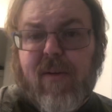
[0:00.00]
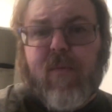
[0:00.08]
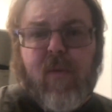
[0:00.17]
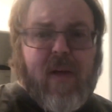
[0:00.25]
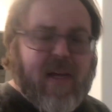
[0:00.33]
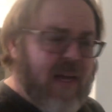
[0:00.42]
for
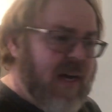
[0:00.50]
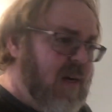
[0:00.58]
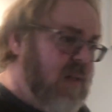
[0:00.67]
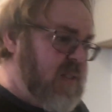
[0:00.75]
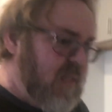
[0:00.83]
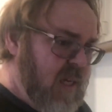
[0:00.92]
that
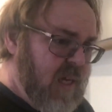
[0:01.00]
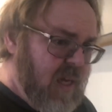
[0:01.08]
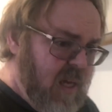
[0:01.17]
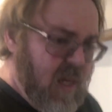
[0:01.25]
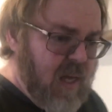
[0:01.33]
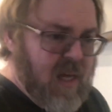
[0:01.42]
house.
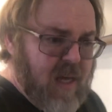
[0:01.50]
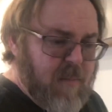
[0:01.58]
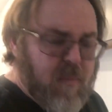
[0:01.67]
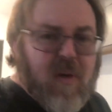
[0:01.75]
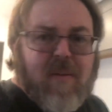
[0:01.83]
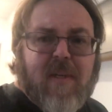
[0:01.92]

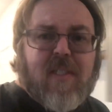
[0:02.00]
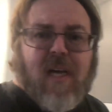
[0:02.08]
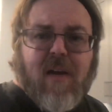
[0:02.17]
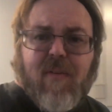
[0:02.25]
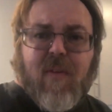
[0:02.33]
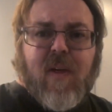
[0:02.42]
Pretty much
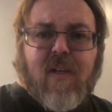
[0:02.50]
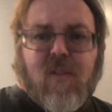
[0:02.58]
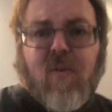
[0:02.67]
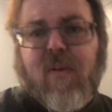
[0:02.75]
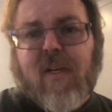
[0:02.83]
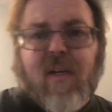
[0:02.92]
everything is
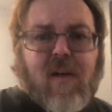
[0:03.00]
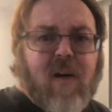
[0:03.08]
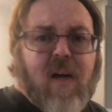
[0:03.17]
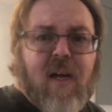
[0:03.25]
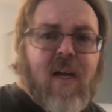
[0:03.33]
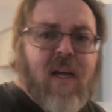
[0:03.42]
over here
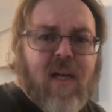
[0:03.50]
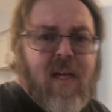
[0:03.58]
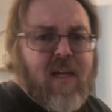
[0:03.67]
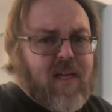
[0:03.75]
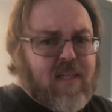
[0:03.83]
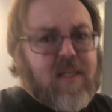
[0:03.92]

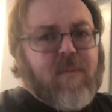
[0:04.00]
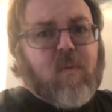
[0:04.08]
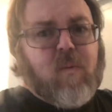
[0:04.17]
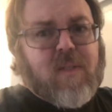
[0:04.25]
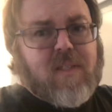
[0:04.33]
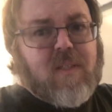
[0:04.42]
except for
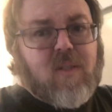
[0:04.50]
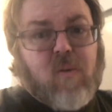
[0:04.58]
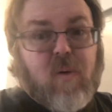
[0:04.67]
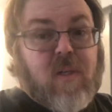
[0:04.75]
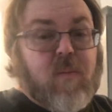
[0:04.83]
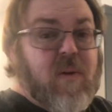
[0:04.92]
what's in
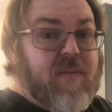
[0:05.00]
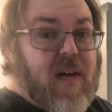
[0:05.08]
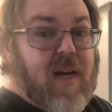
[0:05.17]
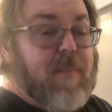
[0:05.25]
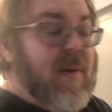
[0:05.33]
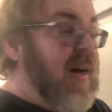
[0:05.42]
storage. And we've got
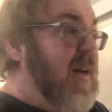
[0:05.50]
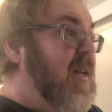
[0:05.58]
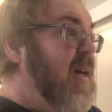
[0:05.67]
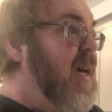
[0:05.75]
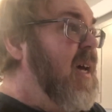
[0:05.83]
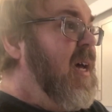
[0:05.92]
about
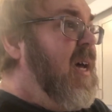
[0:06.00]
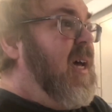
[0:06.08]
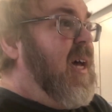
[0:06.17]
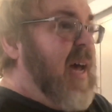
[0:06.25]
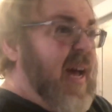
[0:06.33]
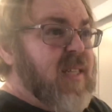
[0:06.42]

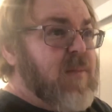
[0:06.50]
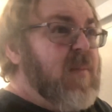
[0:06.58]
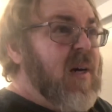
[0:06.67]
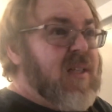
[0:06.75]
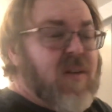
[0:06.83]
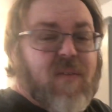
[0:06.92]
as
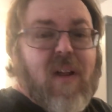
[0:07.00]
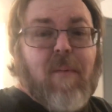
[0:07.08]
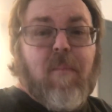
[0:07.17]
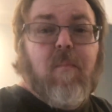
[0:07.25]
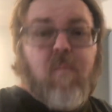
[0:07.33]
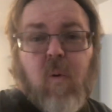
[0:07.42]
much, if not
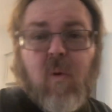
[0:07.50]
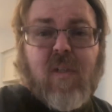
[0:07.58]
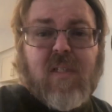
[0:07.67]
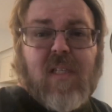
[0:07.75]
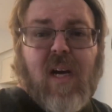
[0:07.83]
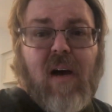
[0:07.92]
more
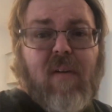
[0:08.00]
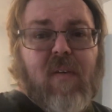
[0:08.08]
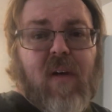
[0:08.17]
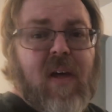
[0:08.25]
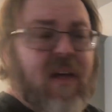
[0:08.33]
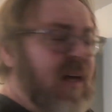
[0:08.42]
stuff
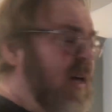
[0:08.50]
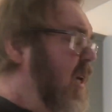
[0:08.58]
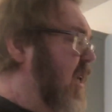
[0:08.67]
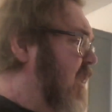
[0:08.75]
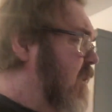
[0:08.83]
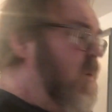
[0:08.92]

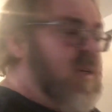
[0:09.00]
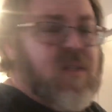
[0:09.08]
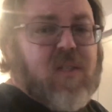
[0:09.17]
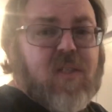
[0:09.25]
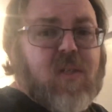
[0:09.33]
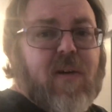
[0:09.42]
than what you
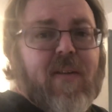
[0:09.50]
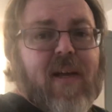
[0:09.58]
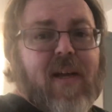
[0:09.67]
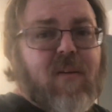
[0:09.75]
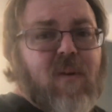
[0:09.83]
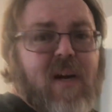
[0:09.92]
just saw in that
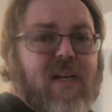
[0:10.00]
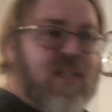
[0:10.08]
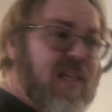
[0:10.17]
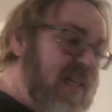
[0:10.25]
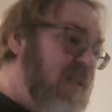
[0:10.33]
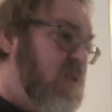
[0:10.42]
garage
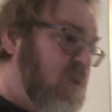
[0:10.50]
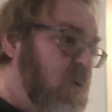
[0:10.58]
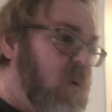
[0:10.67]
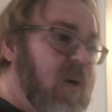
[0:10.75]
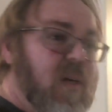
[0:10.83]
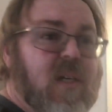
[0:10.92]
in
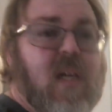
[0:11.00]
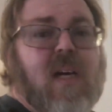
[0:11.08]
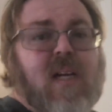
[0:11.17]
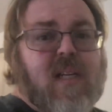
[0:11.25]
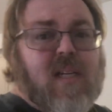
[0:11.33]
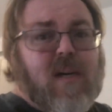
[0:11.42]
storage
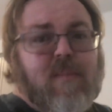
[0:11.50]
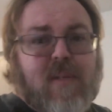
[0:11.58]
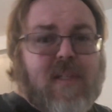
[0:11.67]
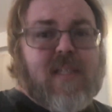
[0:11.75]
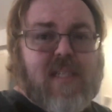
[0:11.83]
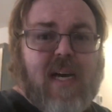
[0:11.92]
to come to
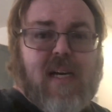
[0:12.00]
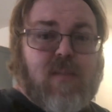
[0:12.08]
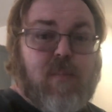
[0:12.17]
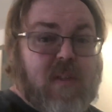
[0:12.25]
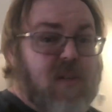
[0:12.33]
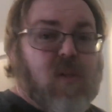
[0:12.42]
this house.
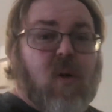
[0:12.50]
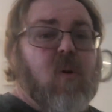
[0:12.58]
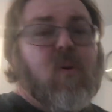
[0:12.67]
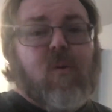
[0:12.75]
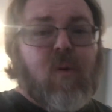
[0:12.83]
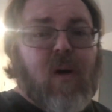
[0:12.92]
But there's a whole
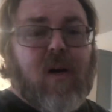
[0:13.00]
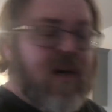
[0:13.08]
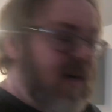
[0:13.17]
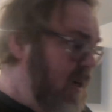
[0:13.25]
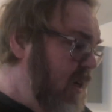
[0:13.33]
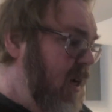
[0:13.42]
garage,
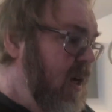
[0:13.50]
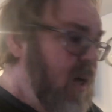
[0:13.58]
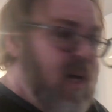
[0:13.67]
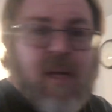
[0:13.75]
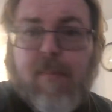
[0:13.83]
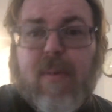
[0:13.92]
uh,
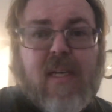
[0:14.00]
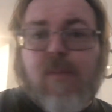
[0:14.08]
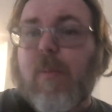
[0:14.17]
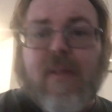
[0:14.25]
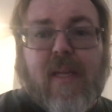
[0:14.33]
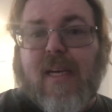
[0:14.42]

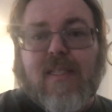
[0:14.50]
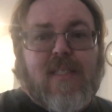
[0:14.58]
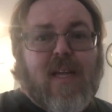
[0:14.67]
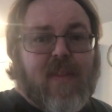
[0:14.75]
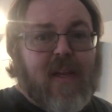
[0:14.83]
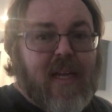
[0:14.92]
basement that has
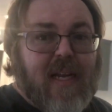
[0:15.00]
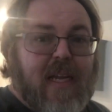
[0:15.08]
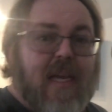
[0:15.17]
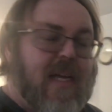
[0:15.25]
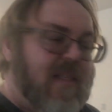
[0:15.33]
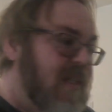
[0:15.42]
nothing in it
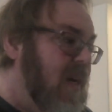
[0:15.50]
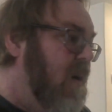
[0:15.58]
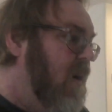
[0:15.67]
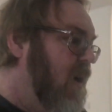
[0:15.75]
yet. So